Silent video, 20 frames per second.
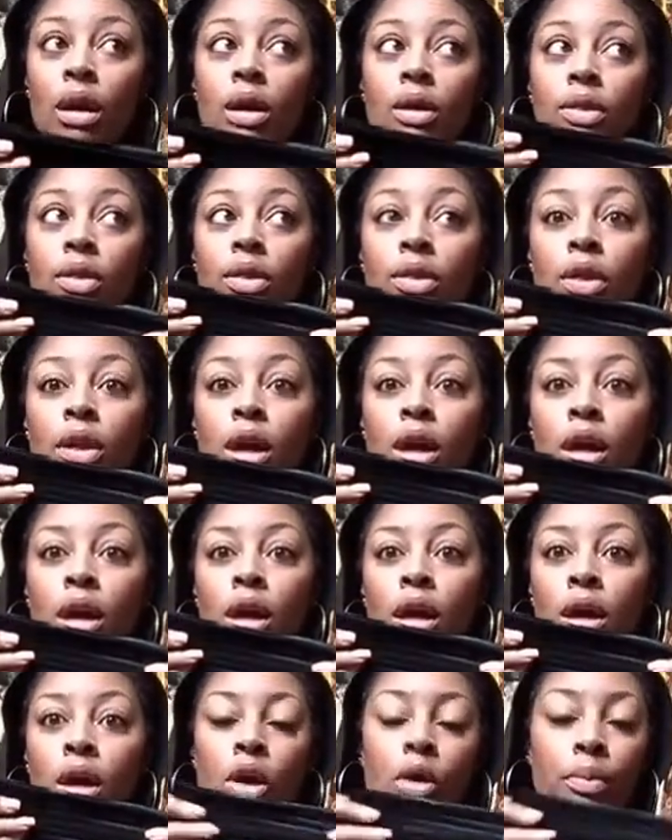
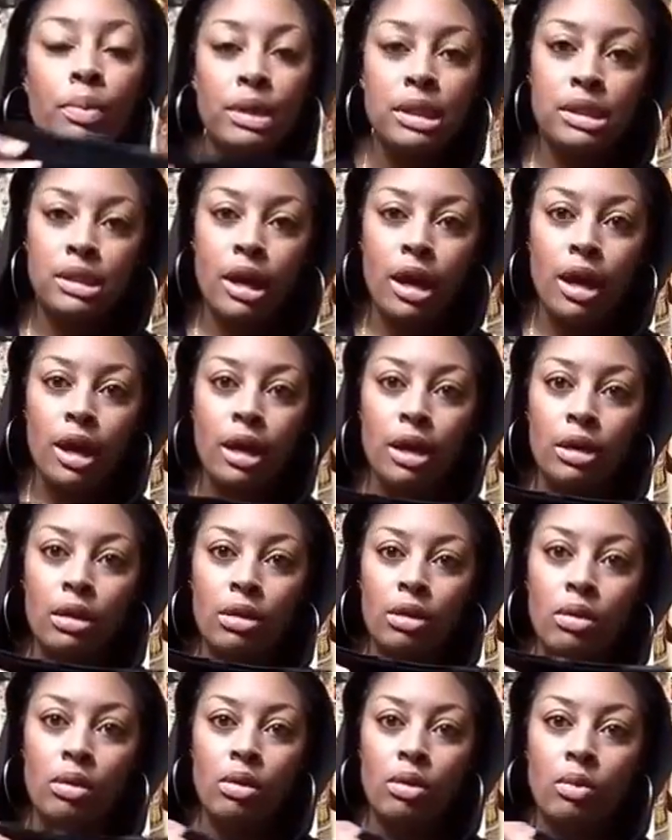the open side
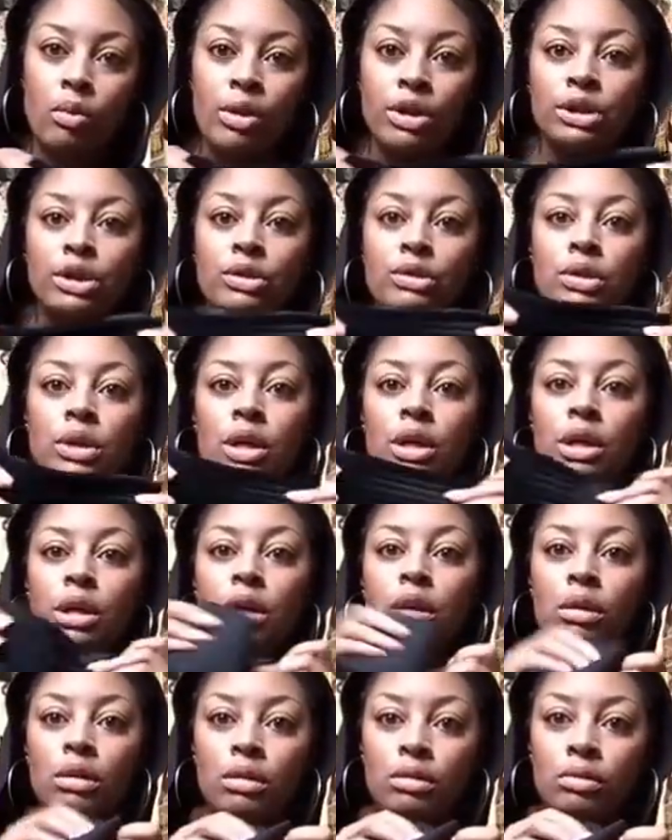once you turn
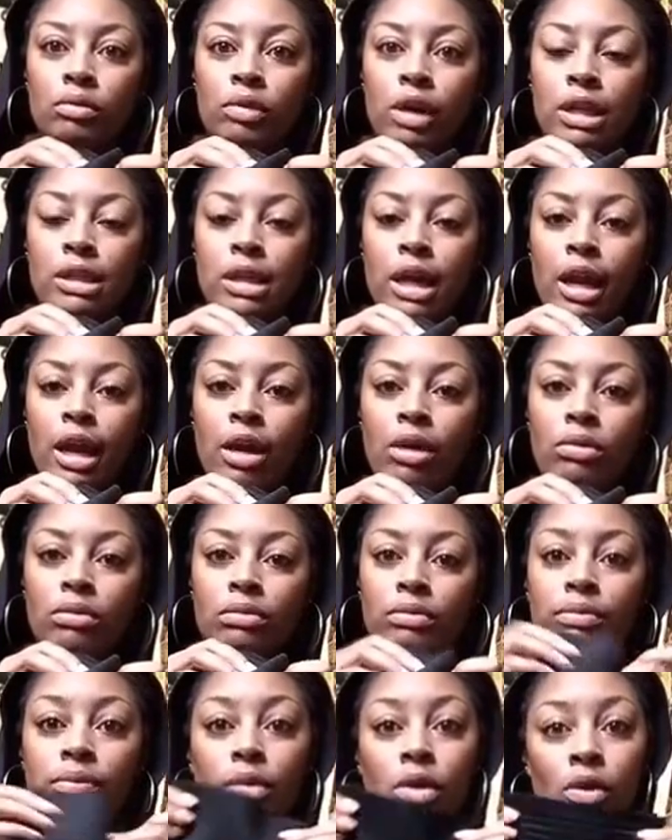it right side out.
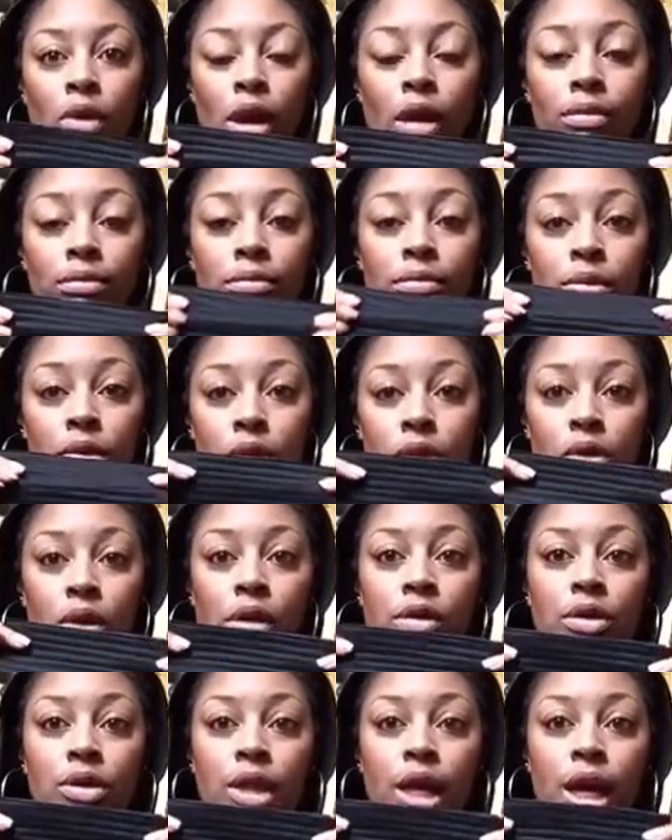Okay, so I'll
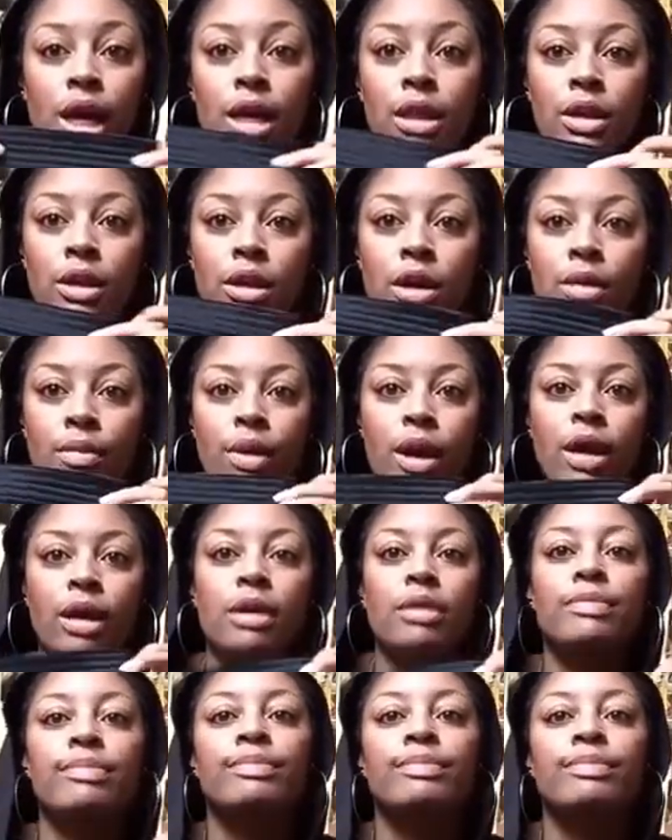do that and then I'll come back.